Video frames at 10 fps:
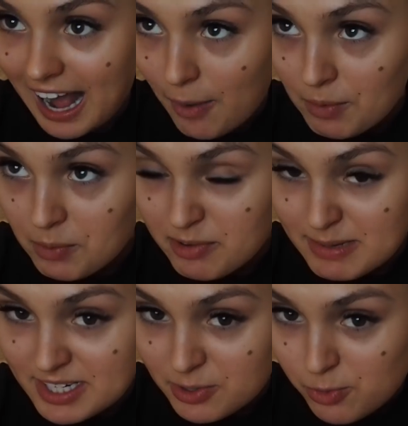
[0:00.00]
hour that we've
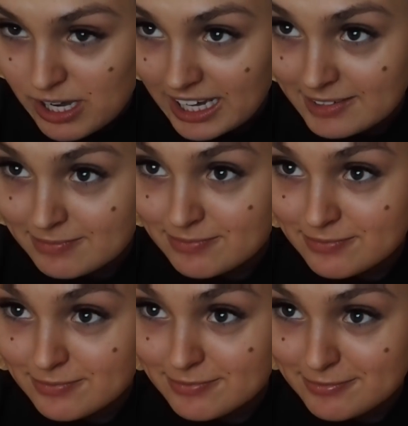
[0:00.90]
been talking.
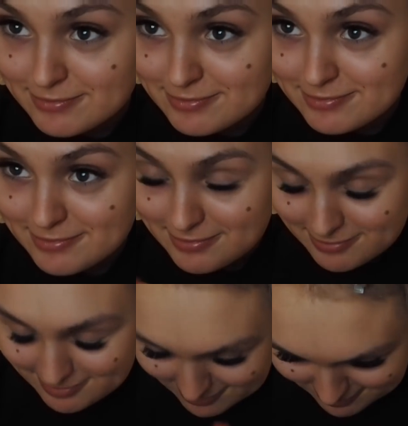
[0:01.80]
Okay.
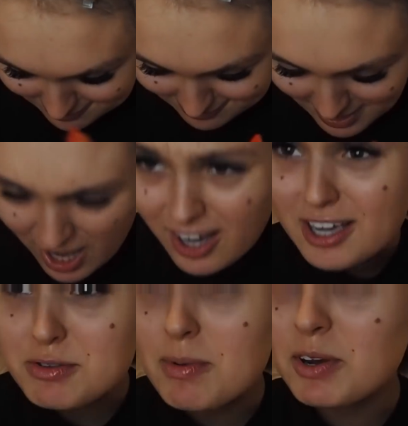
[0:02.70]

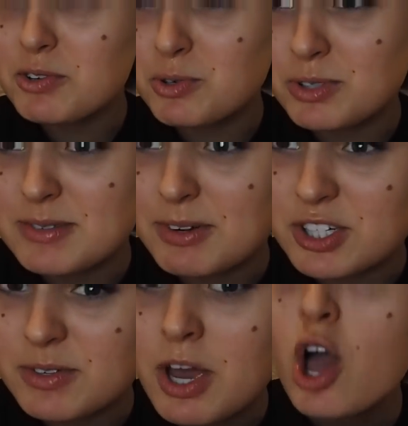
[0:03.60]
I swear we don't talk this much too,